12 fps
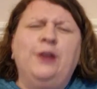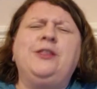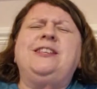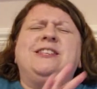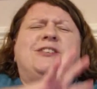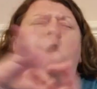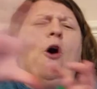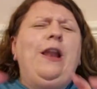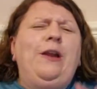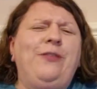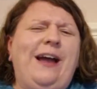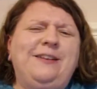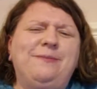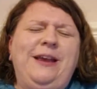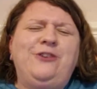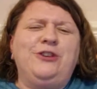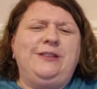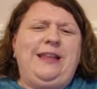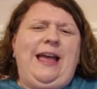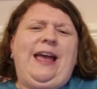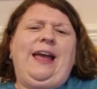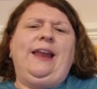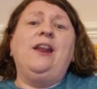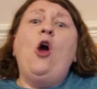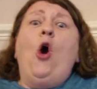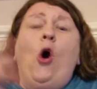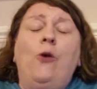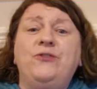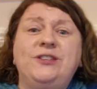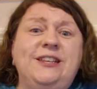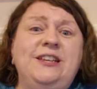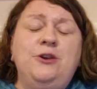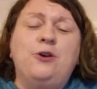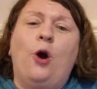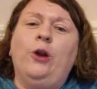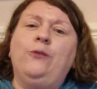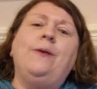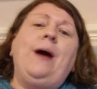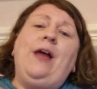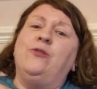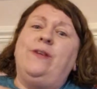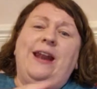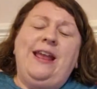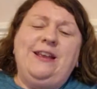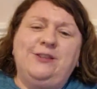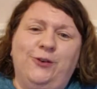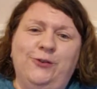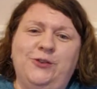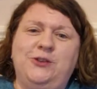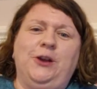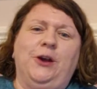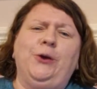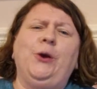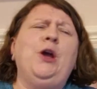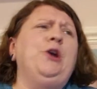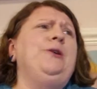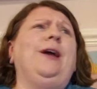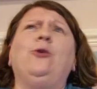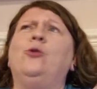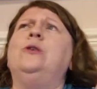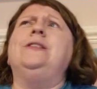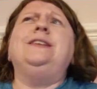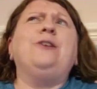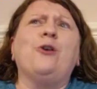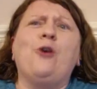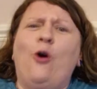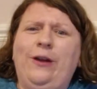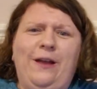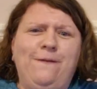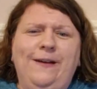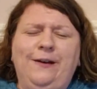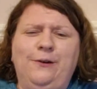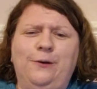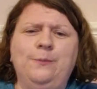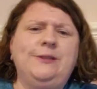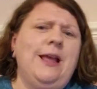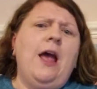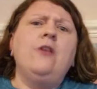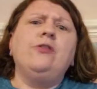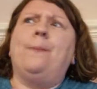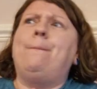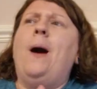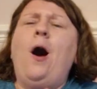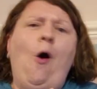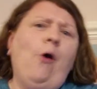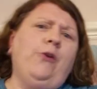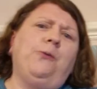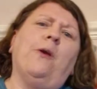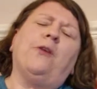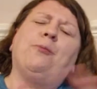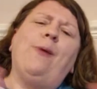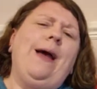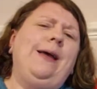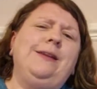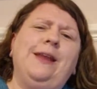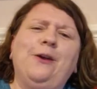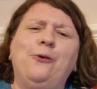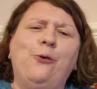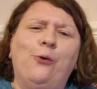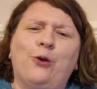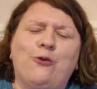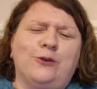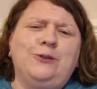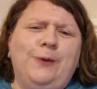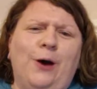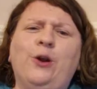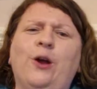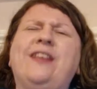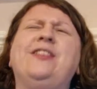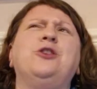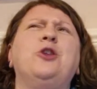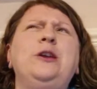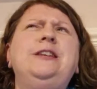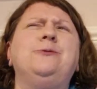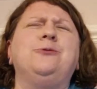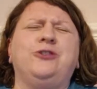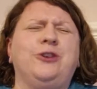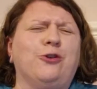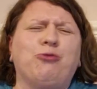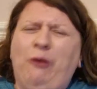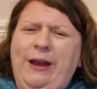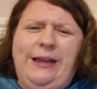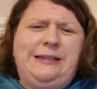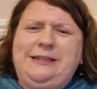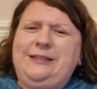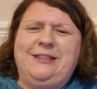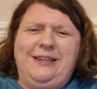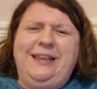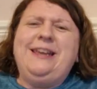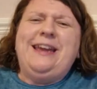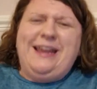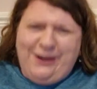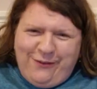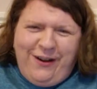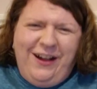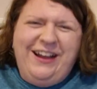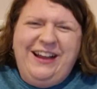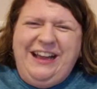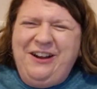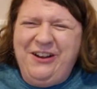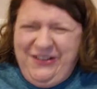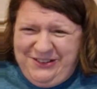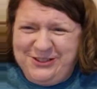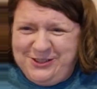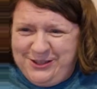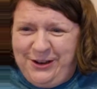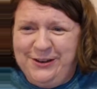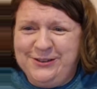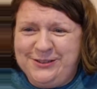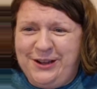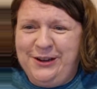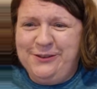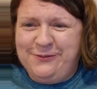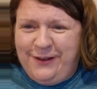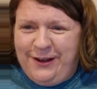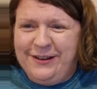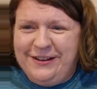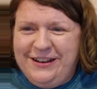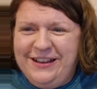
the style of the animation then. Obviously you kind of had the Renaissance, so you had all of these iconic films, the parks were expanding all across the world. Like the 90s was just a great Disney era, which is so fun.